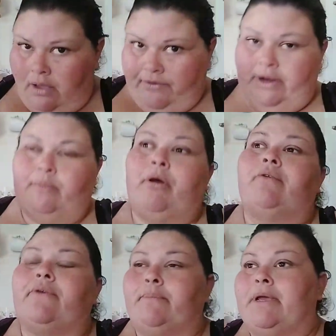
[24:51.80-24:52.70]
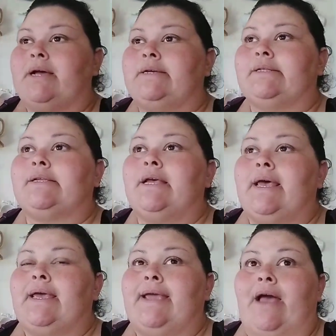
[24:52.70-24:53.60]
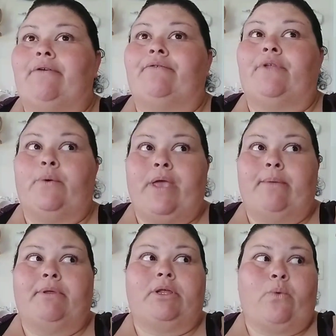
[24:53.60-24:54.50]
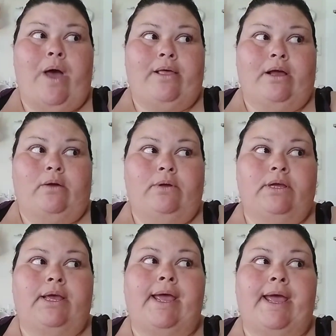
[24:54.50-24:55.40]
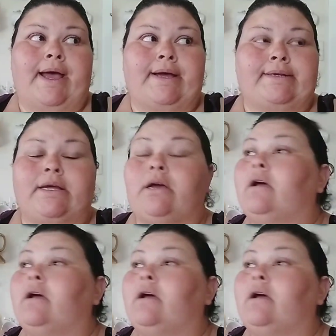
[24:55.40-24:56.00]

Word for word: huffing and puffing because yeah, flow came a little while ago and